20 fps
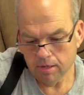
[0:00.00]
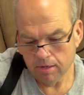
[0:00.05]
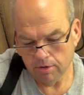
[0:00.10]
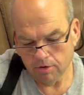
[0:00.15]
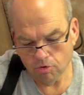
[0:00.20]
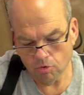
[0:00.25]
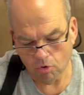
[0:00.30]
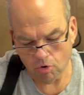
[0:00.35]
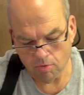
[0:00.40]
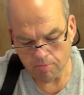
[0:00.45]

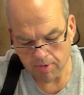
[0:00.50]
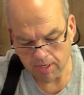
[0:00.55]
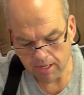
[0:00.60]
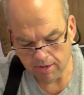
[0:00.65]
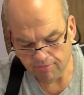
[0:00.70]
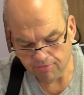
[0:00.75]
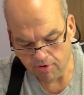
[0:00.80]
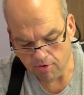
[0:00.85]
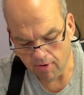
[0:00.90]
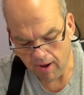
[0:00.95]
Normally
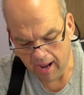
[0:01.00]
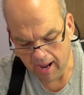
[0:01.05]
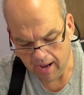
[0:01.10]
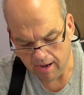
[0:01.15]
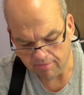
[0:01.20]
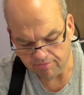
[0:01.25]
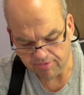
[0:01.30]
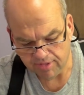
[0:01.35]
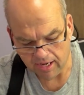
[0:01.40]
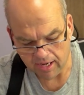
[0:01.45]
if you
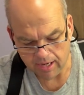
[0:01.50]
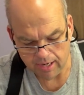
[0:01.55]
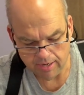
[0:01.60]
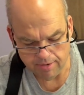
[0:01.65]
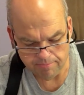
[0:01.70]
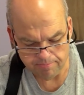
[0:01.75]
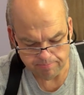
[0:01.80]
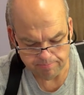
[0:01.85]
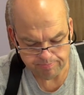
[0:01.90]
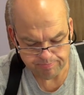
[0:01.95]
have
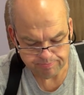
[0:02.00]
that,